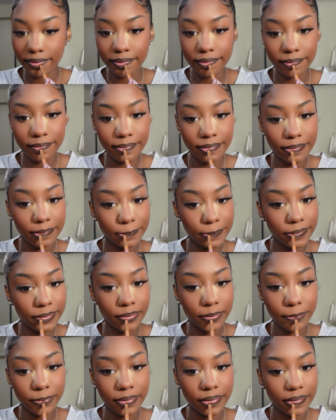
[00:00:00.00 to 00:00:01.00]
where I put
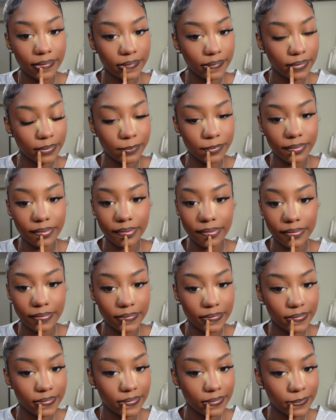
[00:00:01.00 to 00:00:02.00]
the black, the
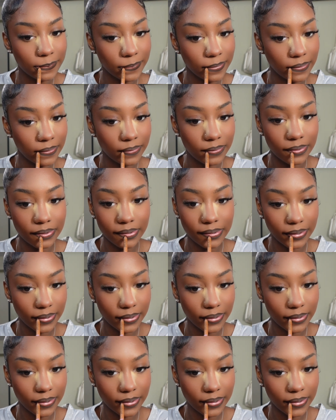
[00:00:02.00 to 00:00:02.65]
dark brown.